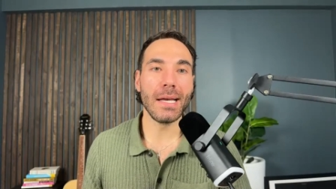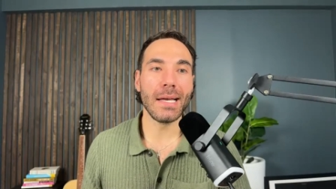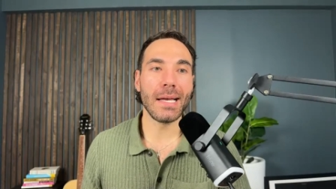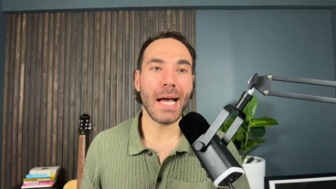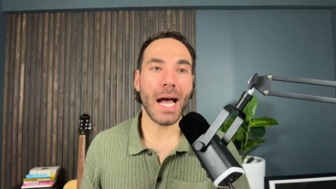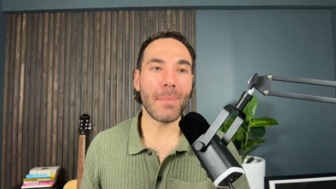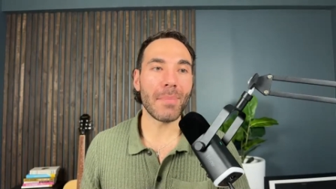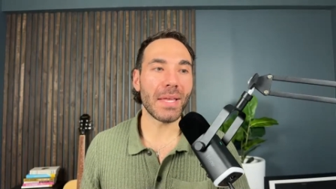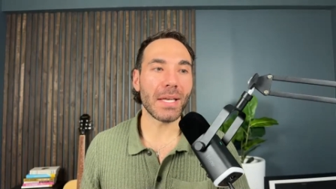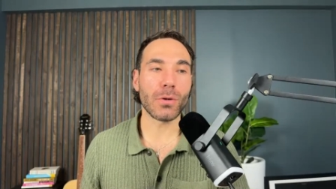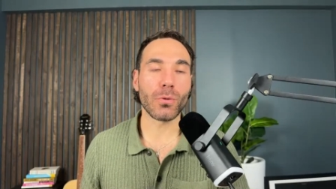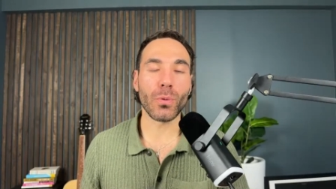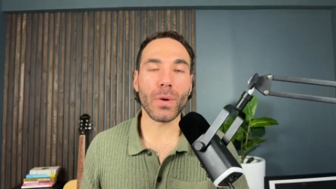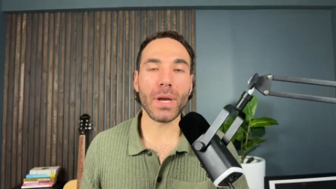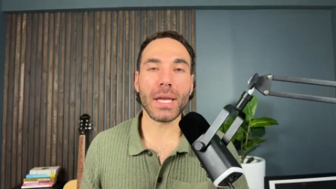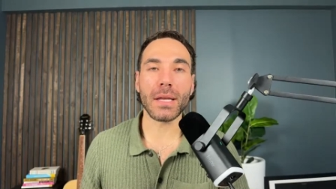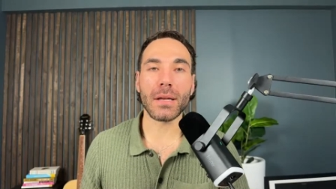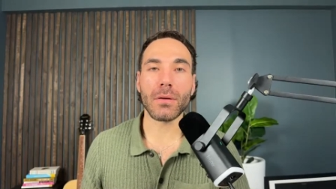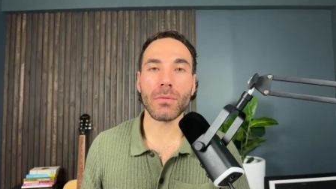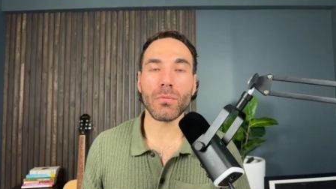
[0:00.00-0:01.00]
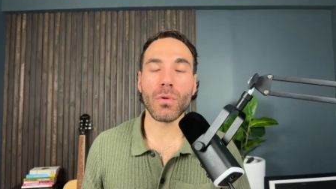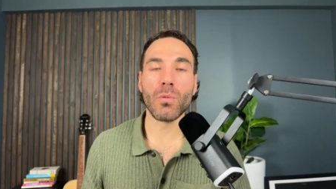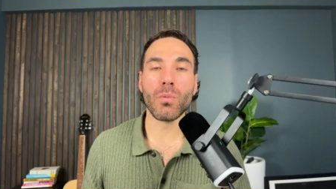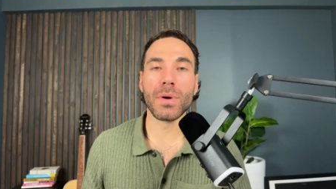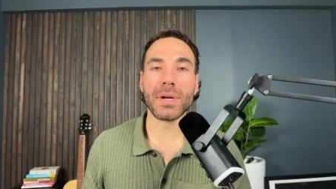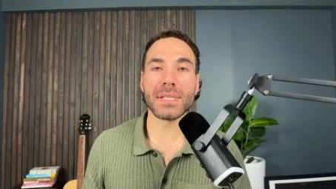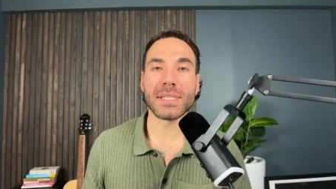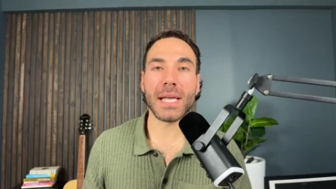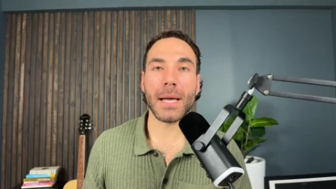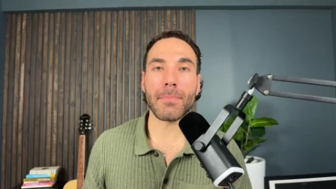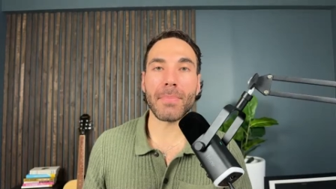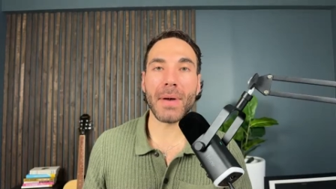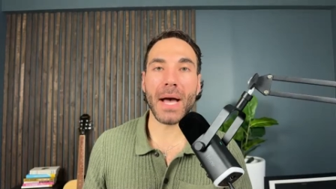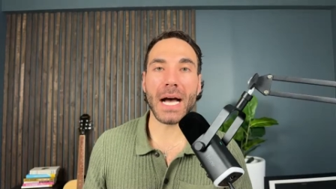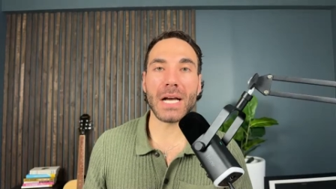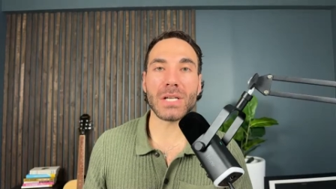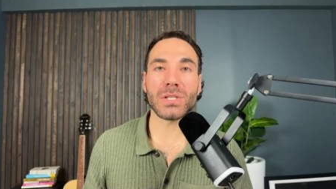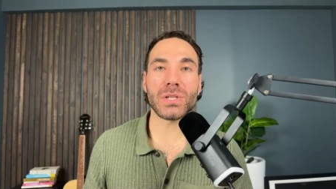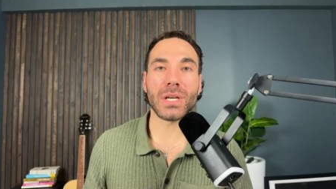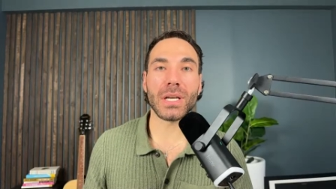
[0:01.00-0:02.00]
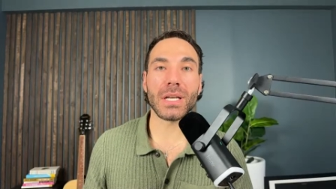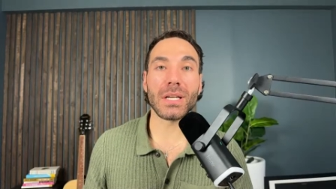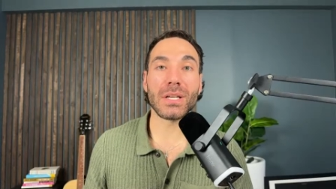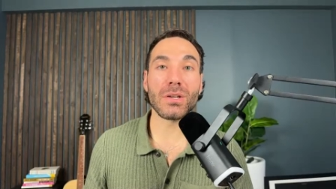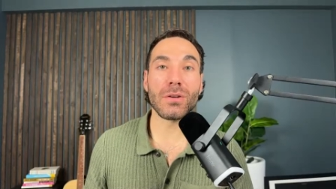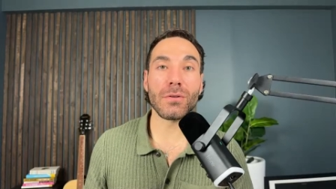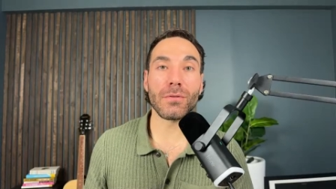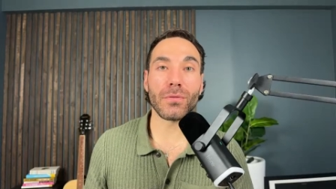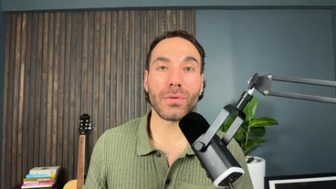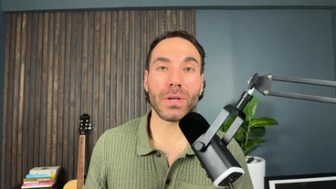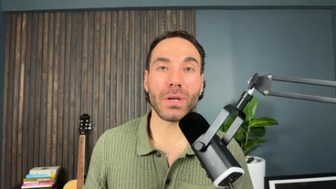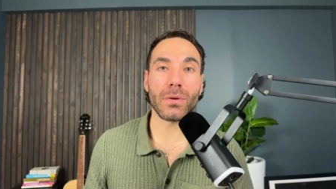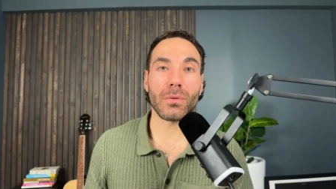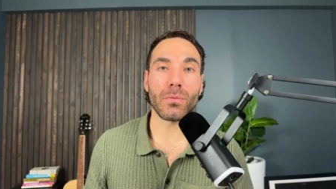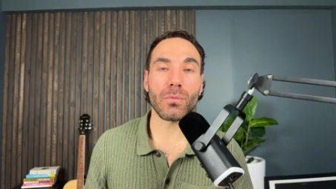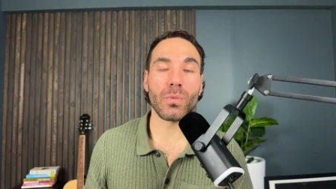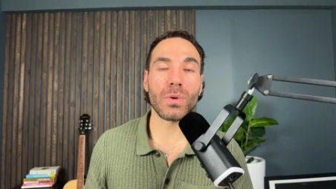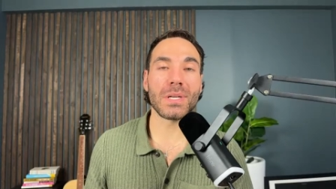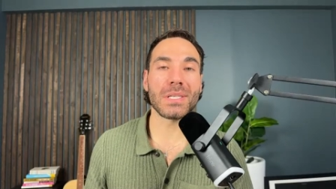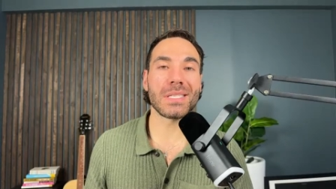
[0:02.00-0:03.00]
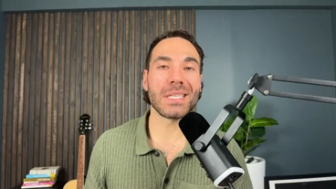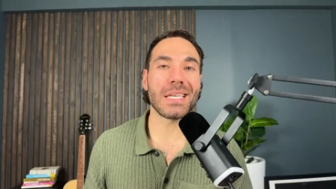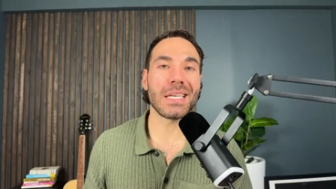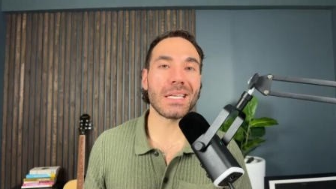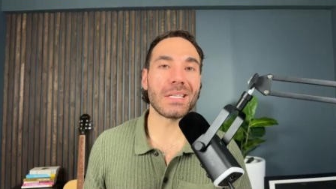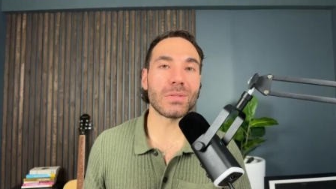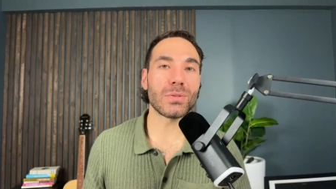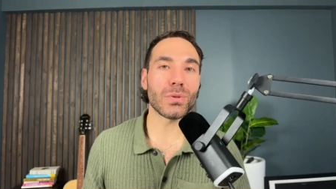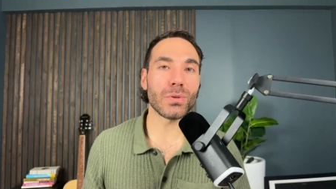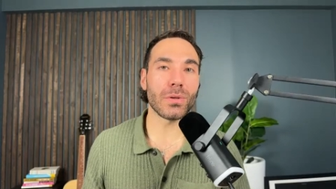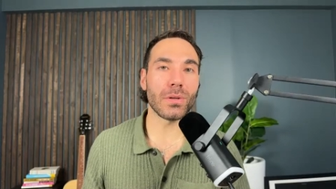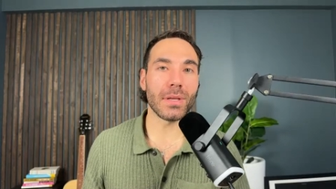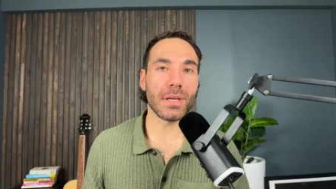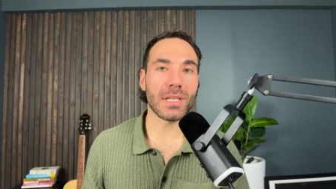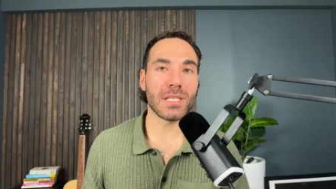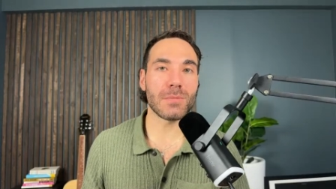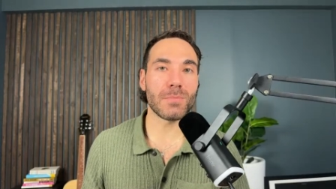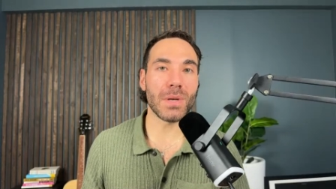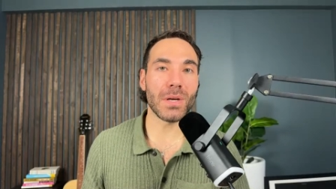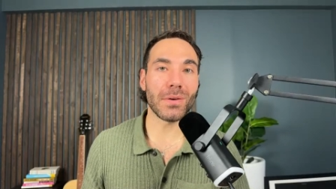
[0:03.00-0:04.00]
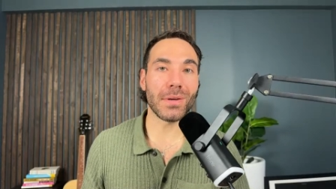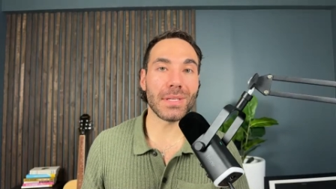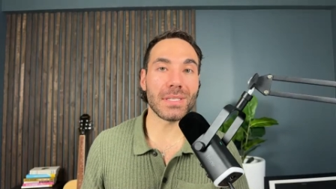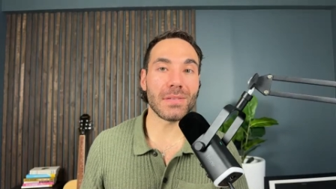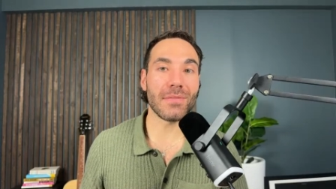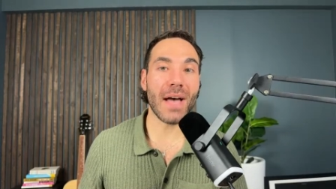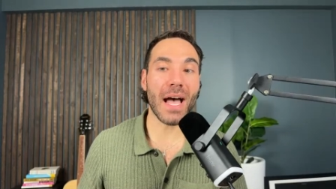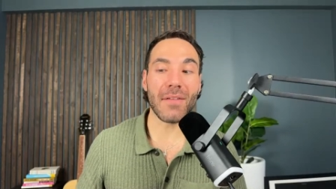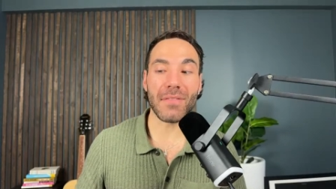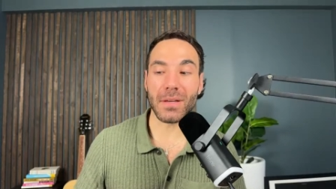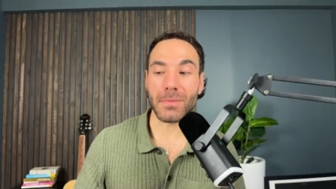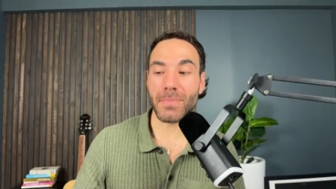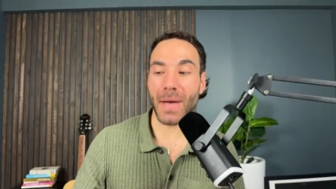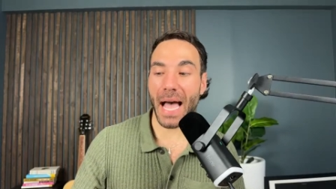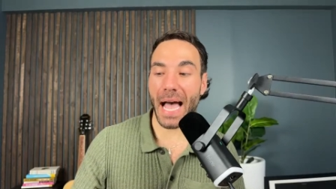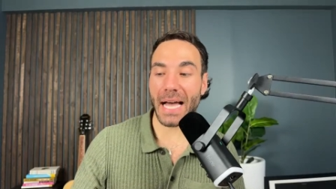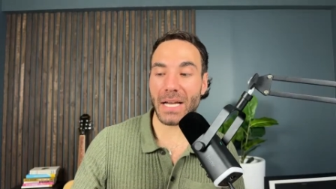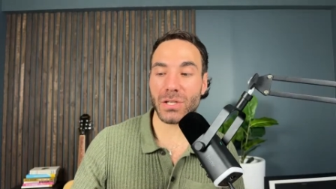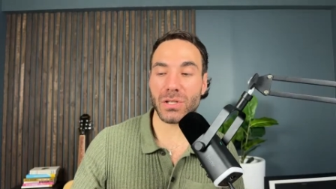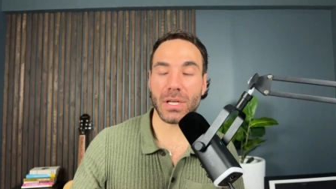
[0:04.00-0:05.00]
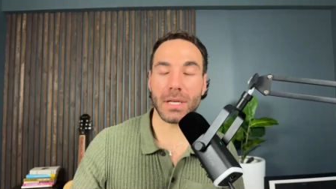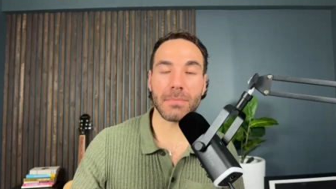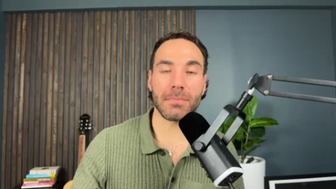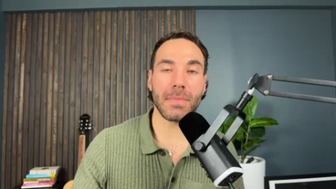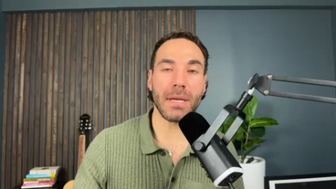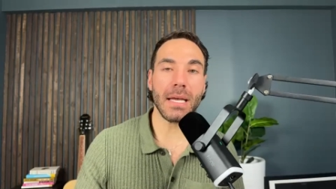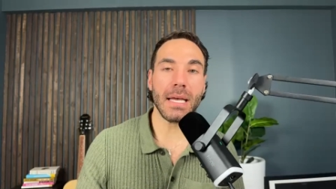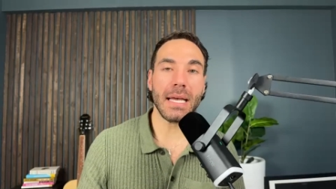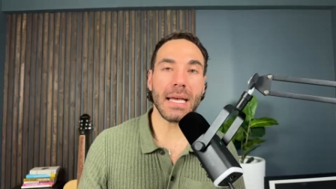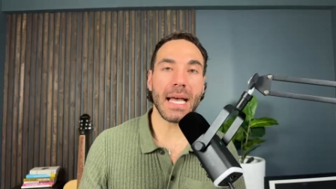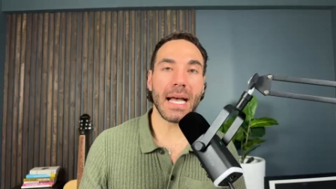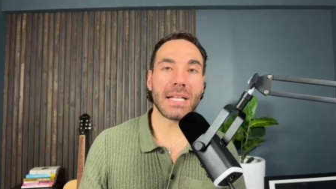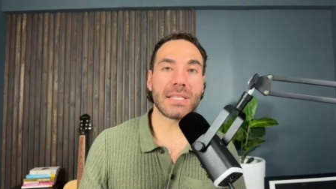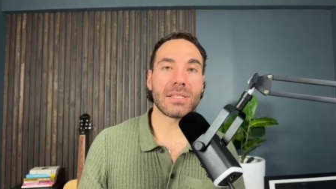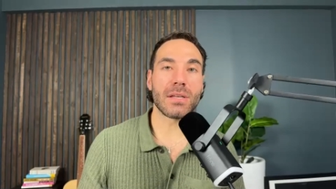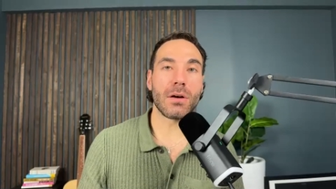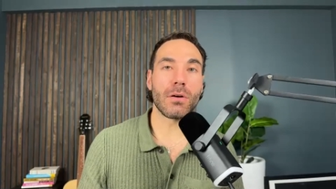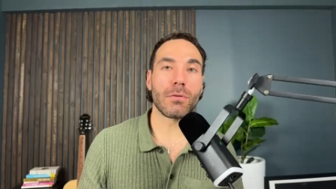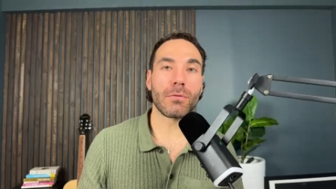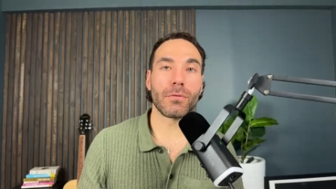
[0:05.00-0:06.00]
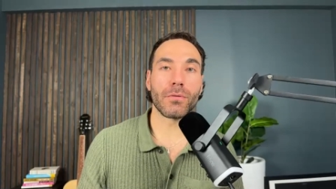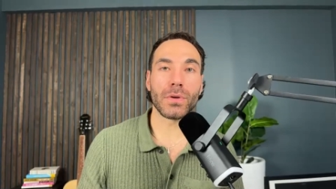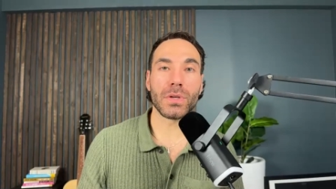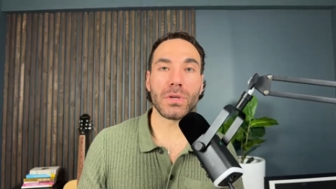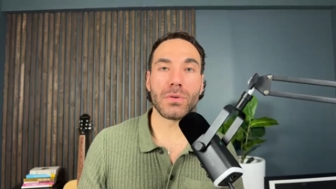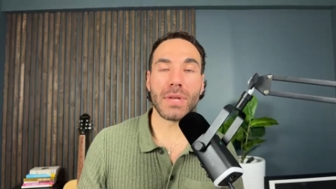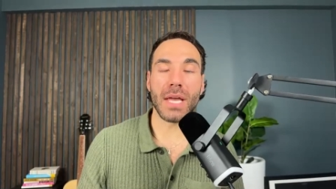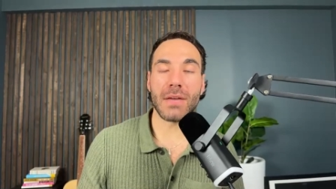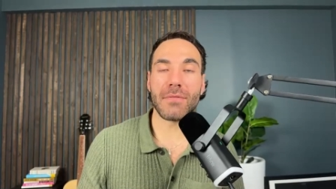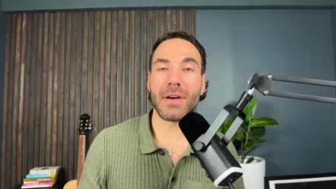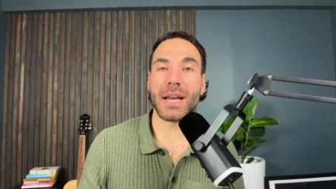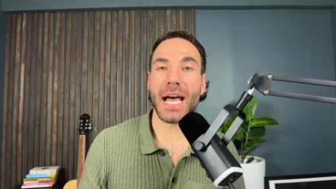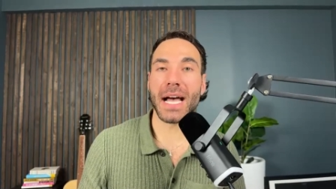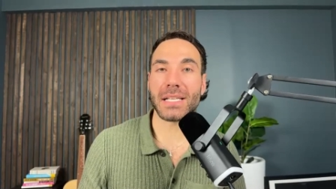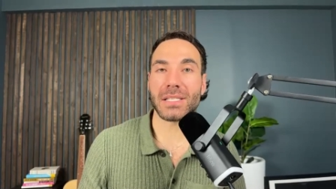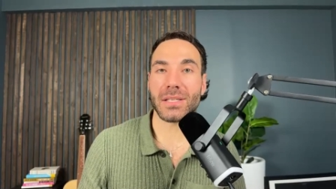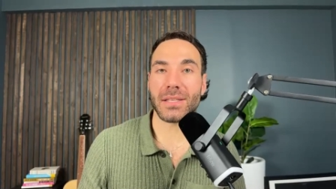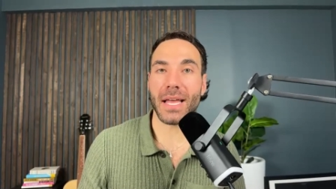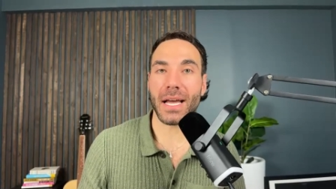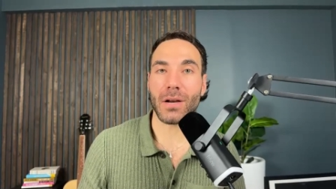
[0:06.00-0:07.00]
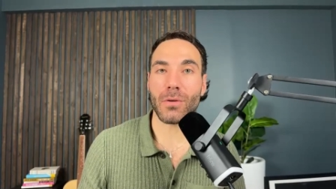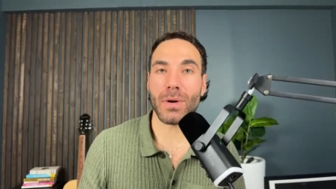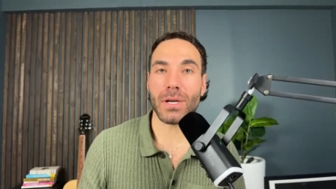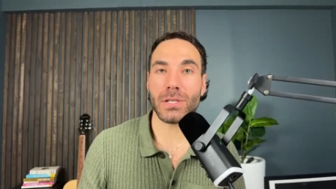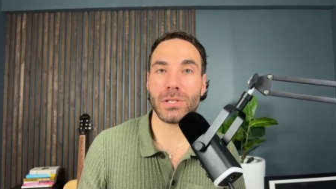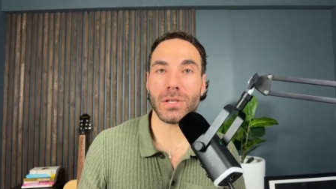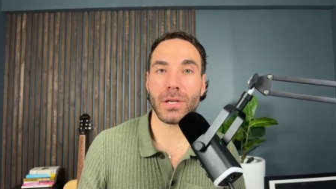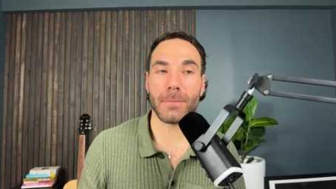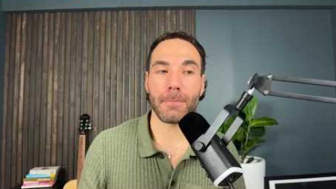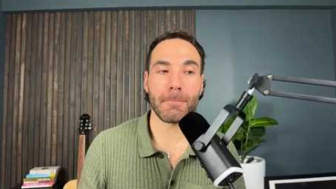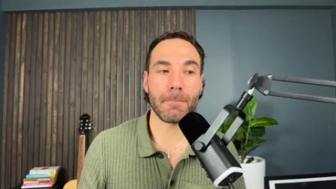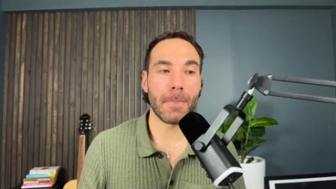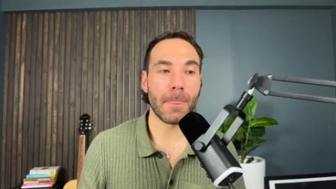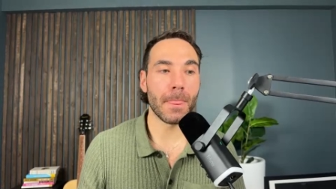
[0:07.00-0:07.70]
I'm like, "Great. Well, what is that passion going to do for you? What is the internal experience of having passion?" And so for you, Dave, I'd ask you that question.